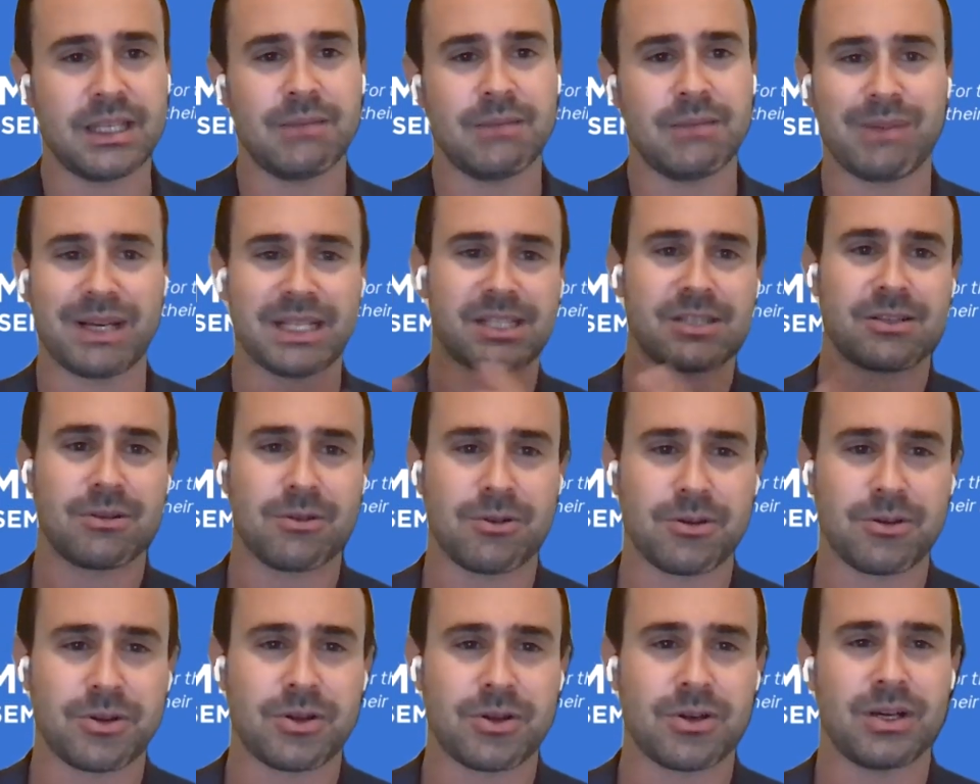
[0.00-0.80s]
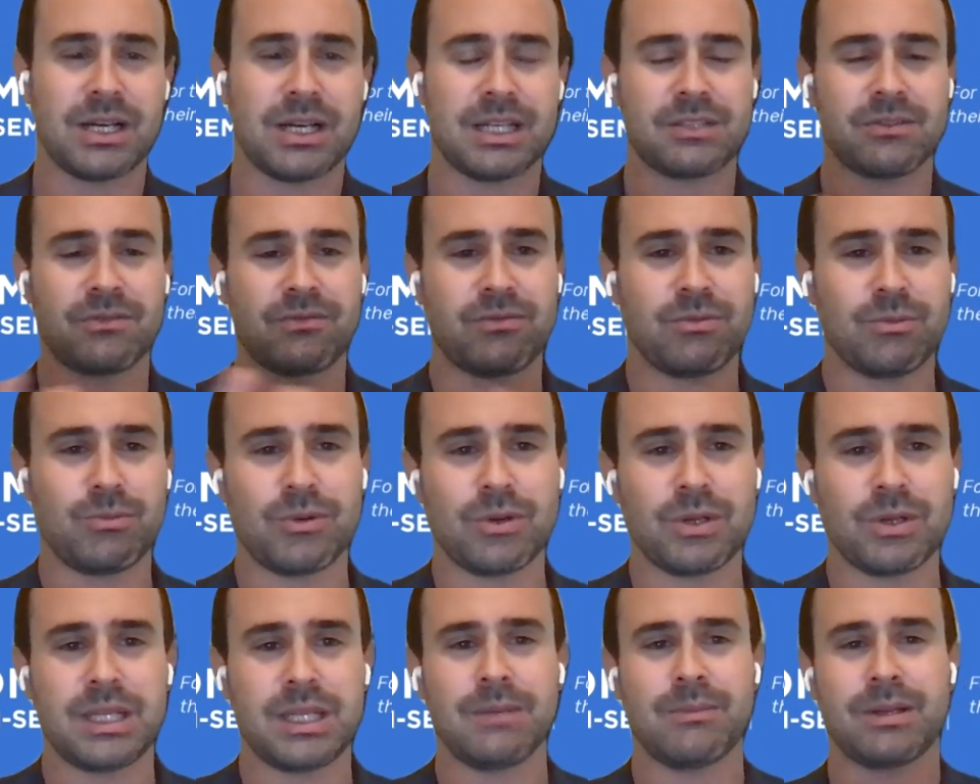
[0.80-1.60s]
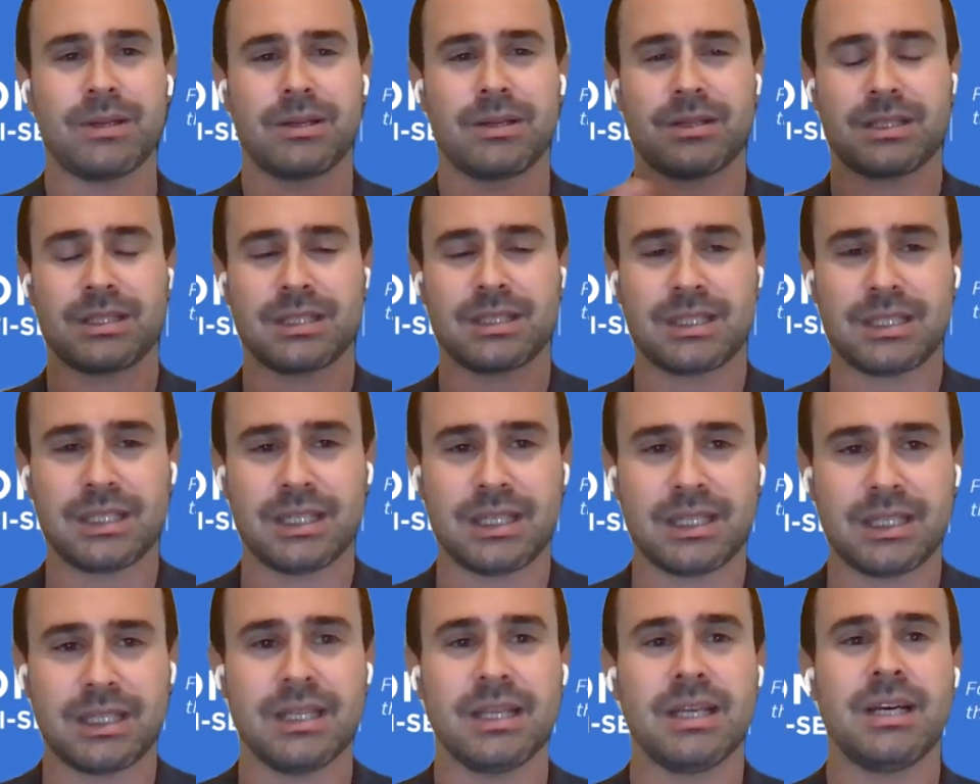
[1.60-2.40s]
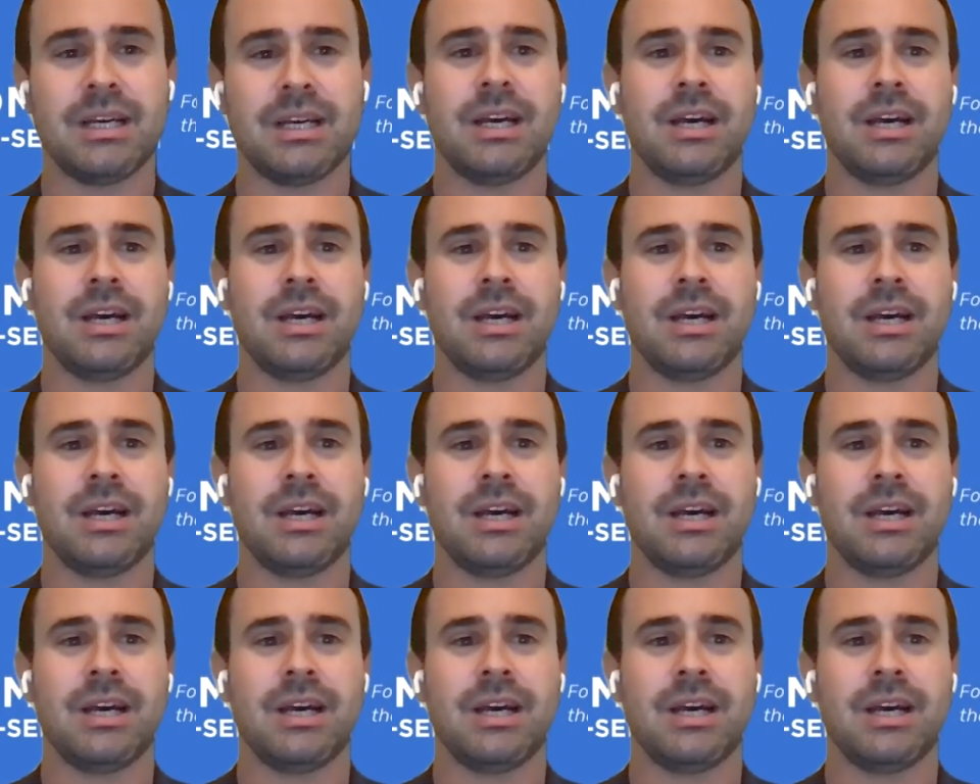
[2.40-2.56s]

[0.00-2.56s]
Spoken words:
Barcelona as a football team and not as a city.